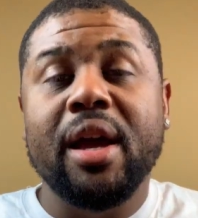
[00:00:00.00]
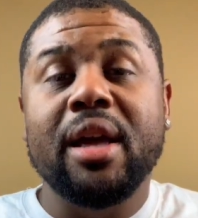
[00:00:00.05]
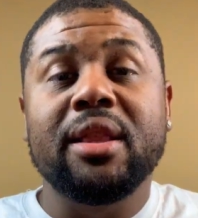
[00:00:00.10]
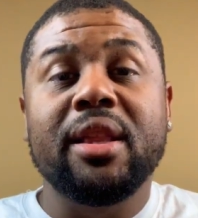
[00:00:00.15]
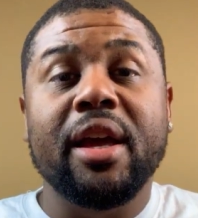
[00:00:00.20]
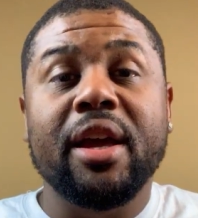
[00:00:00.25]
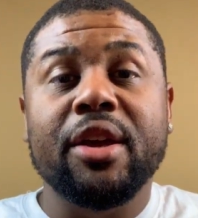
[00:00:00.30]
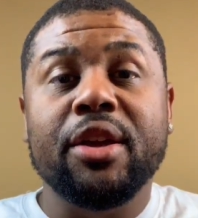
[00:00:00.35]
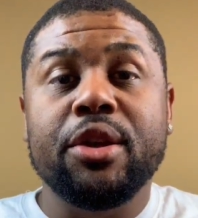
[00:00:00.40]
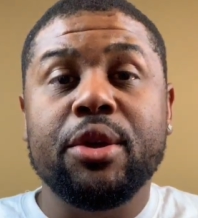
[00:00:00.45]

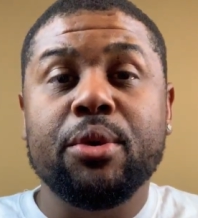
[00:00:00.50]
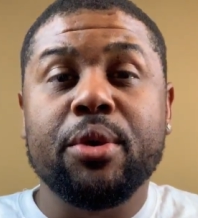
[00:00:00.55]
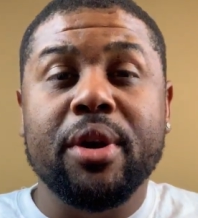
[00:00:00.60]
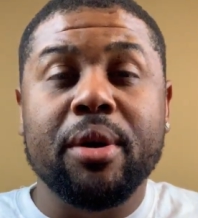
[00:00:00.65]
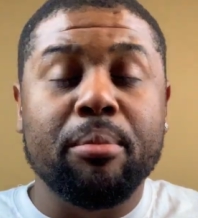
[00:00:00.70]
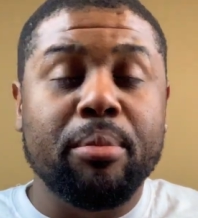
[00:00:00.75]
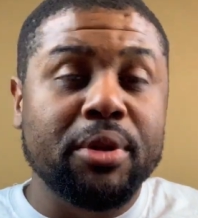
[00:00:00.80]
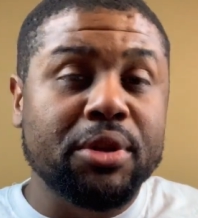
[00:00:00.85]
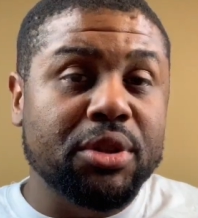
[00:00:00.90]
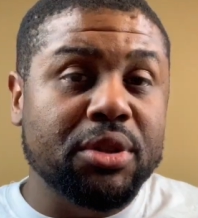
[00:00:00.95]
and then you
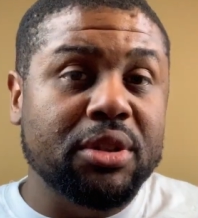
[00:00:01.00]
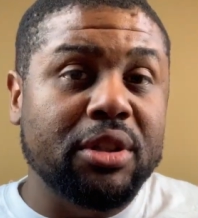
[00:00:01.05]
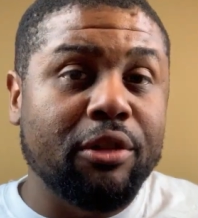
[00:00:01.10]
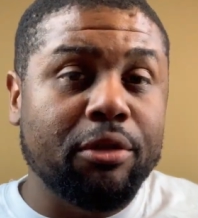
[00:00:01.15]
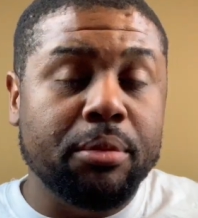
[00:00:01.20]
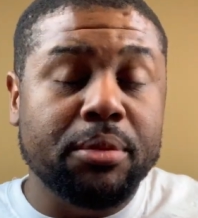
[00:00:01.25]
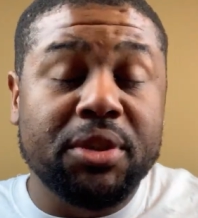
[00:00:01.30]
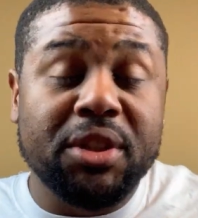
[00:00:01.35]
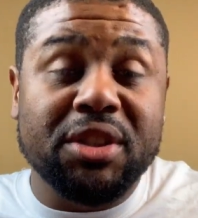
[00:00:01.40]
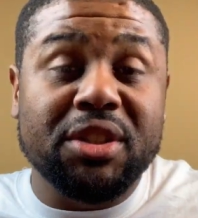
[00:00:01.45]
can put
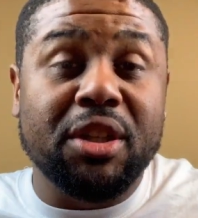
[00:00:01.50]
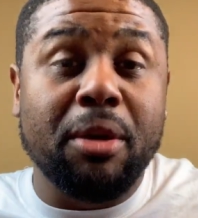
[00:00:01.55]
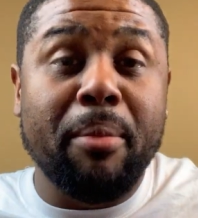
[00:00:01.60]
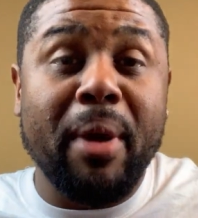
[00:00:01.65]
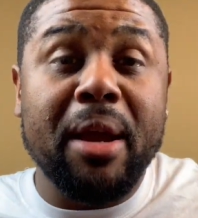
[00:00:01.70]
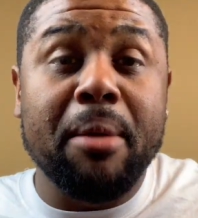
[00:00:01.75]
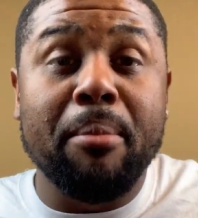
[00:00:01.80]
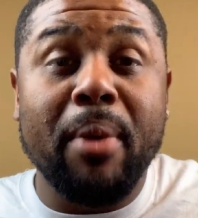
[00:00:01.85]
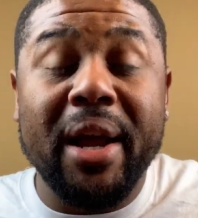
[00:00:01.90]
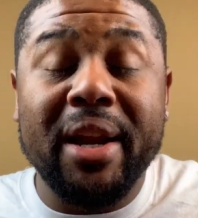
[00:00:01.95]
yourself in a position to
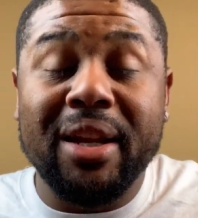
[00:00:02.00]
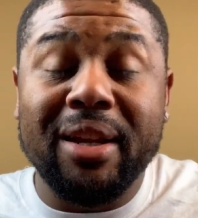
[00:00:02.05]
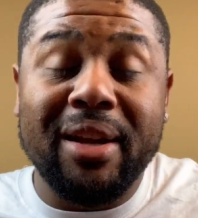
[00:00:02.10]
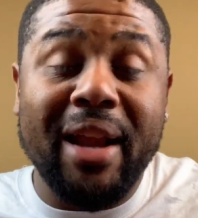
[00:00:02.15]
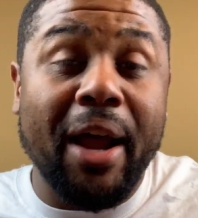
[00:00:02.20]
make money,